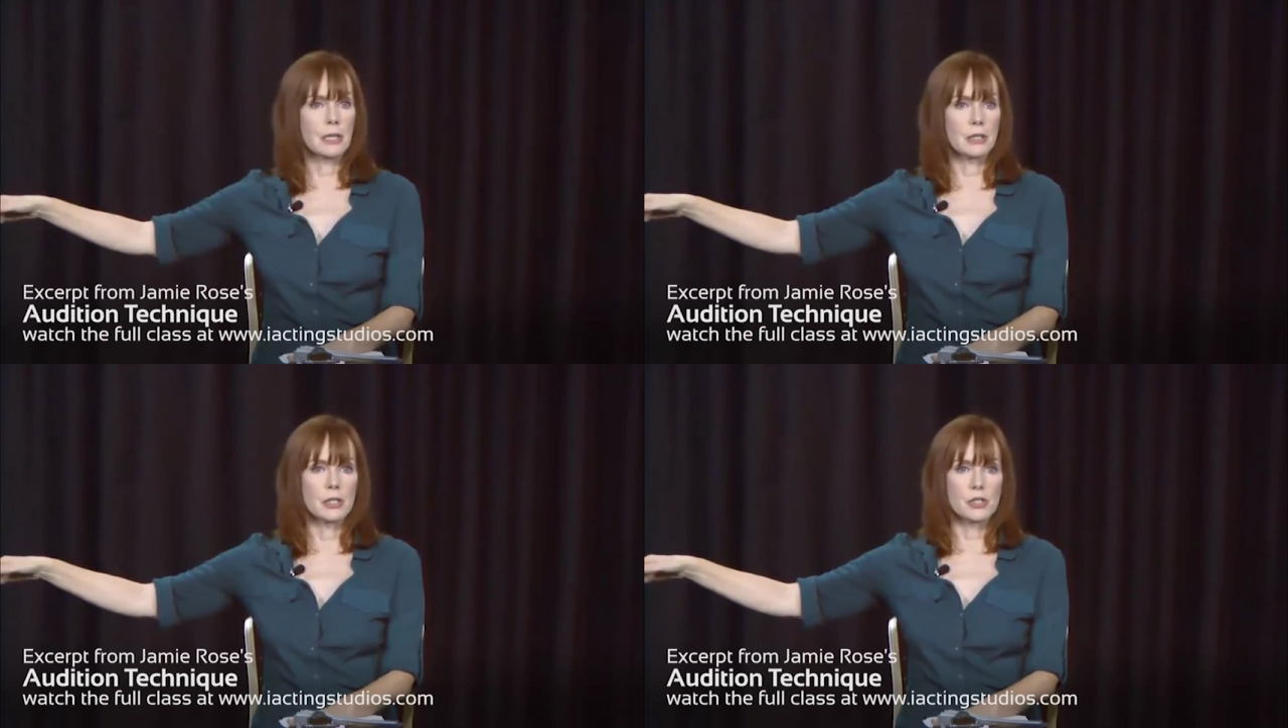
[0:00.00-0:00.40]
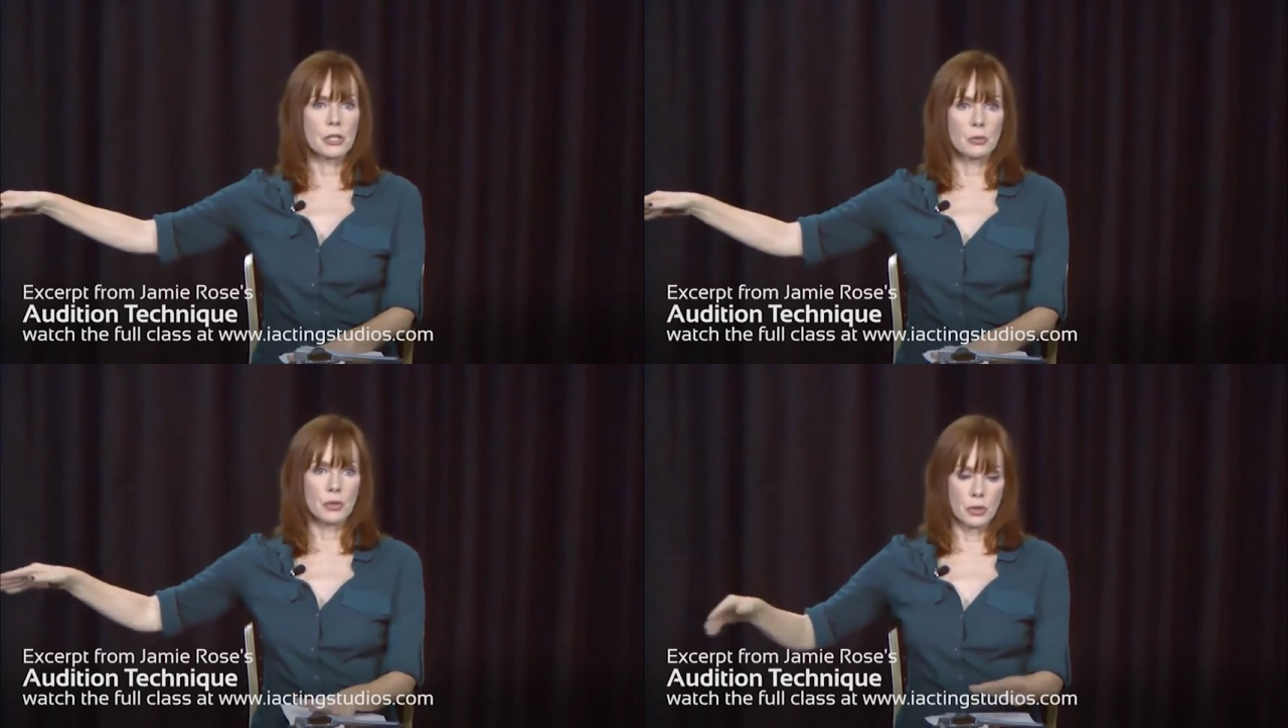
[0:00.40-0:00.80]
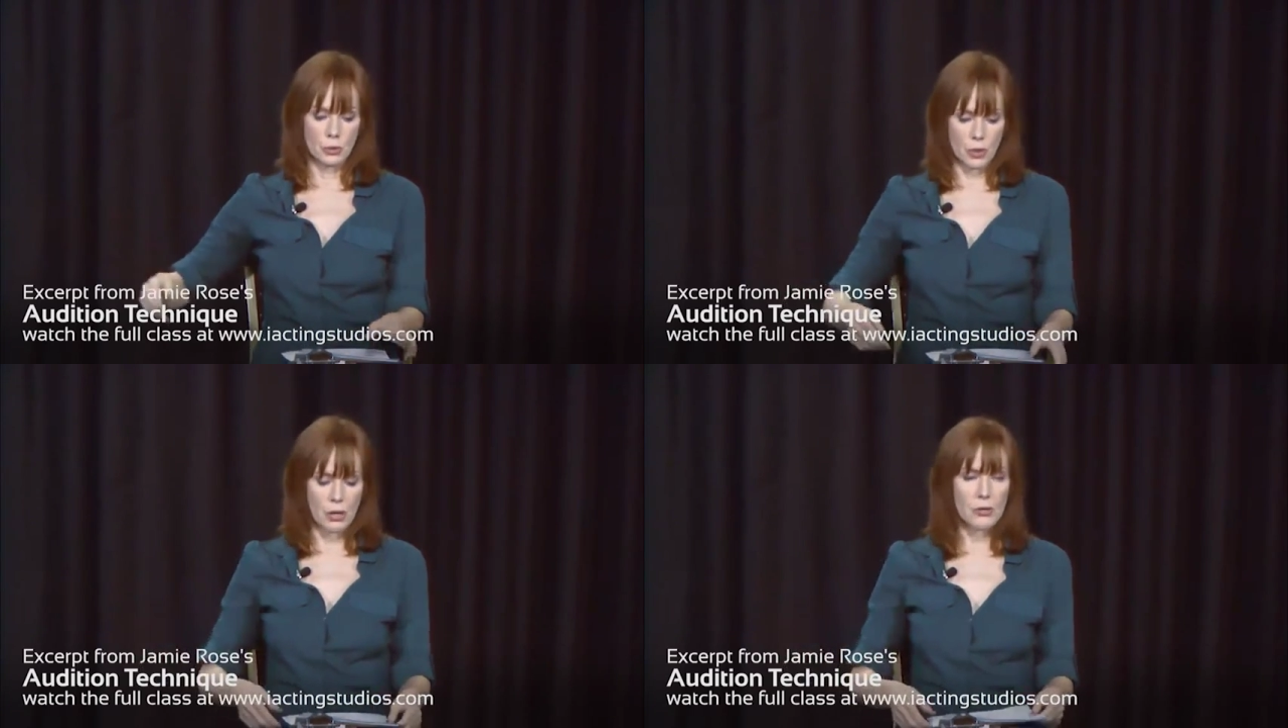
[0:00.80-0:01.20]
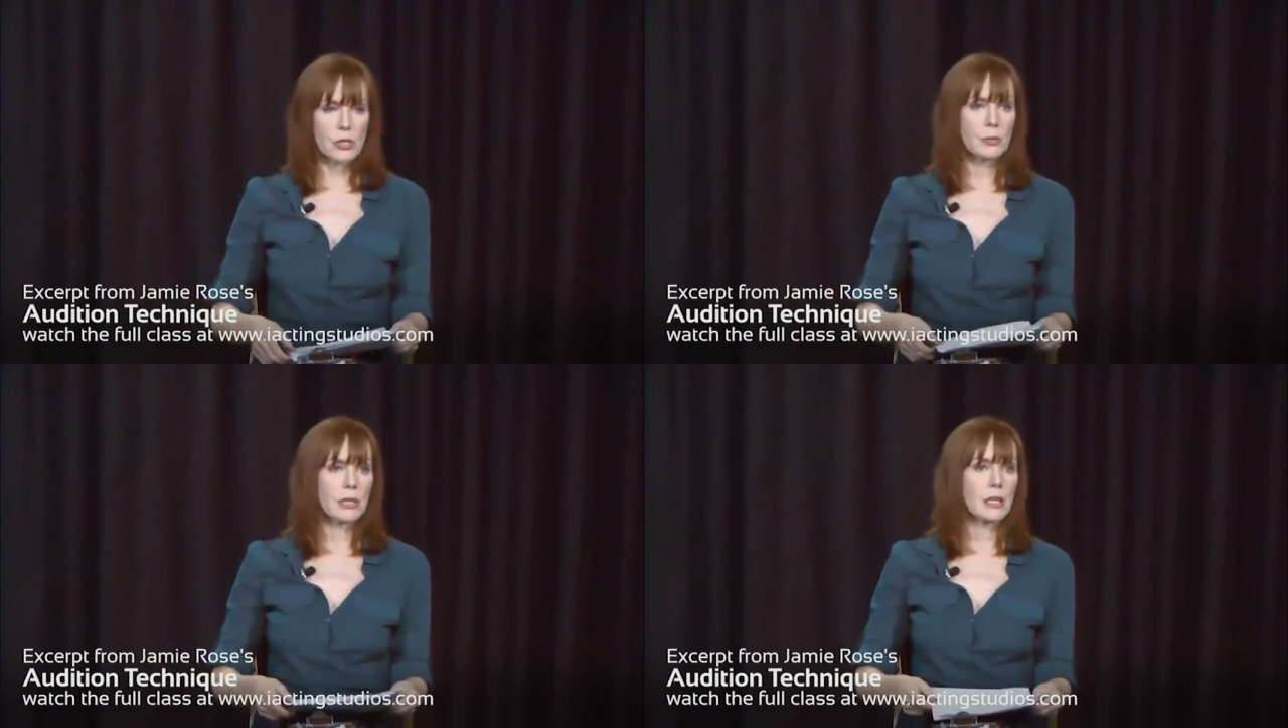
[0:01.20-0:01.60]
be auditioning with who will
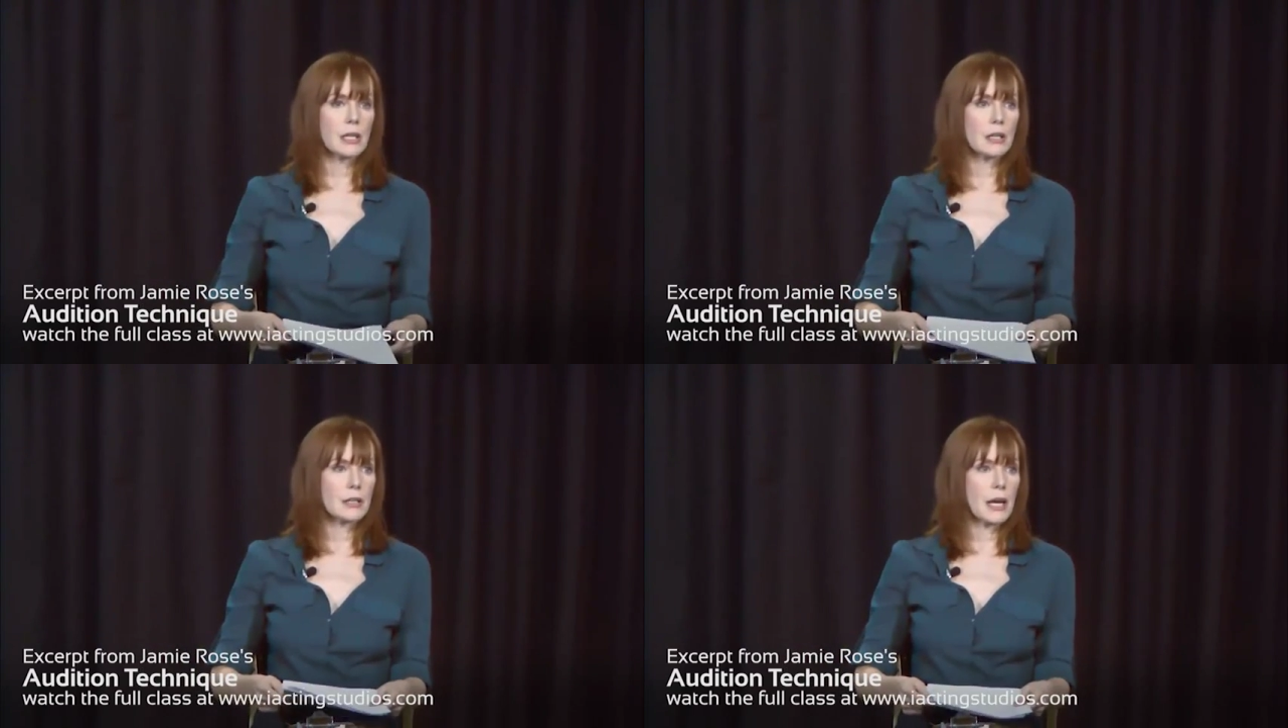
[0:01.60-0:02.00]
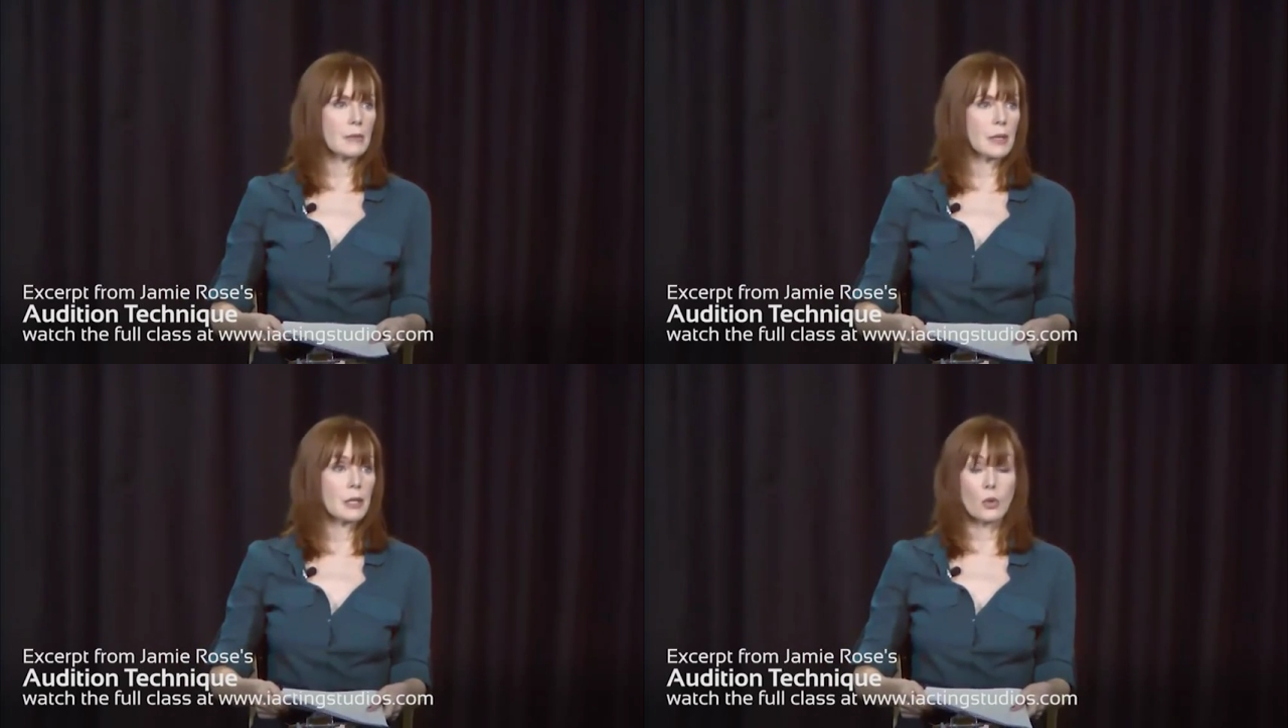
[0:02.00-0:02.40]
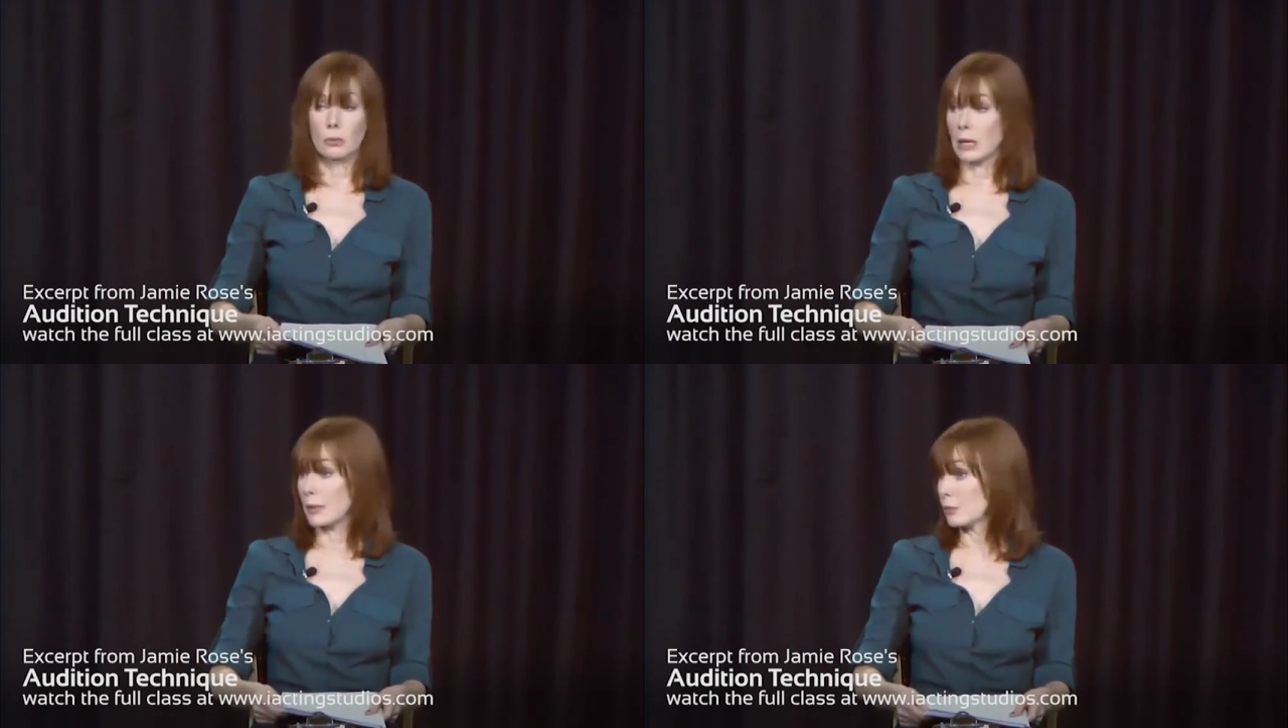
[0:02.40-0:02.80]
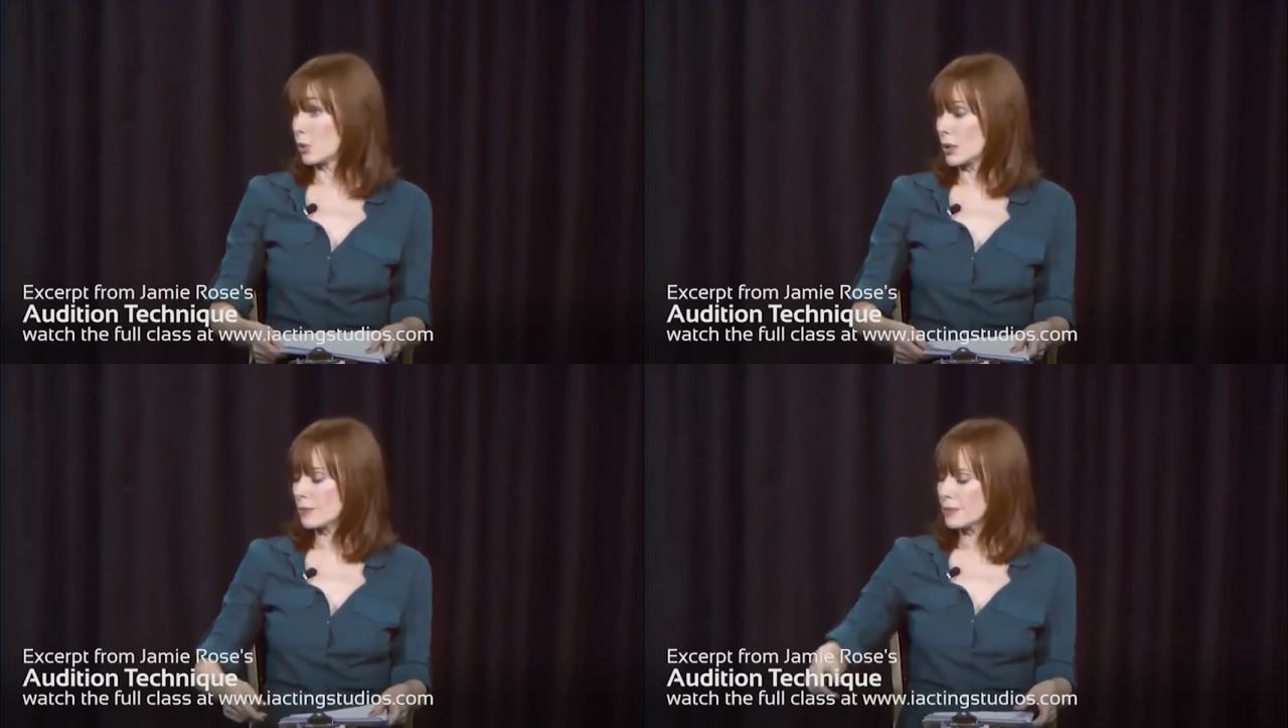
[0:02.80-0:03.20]
also be getting that money or maybe
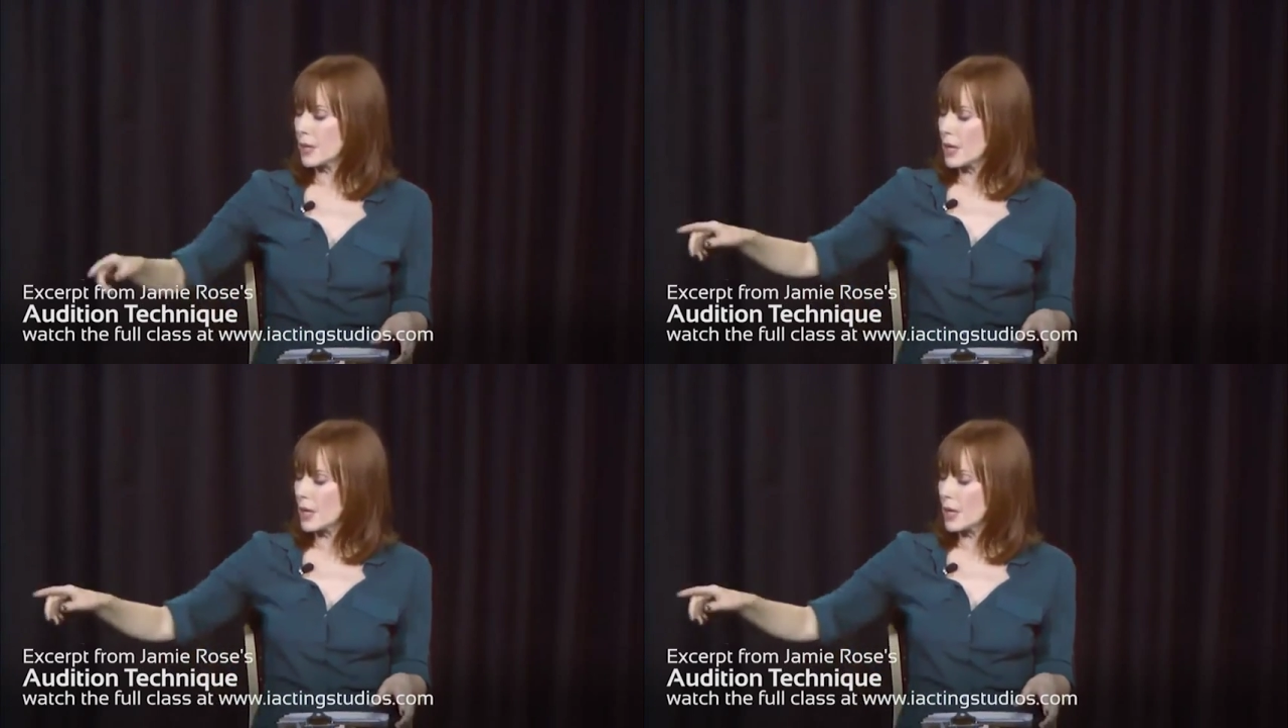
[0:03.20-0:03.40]
more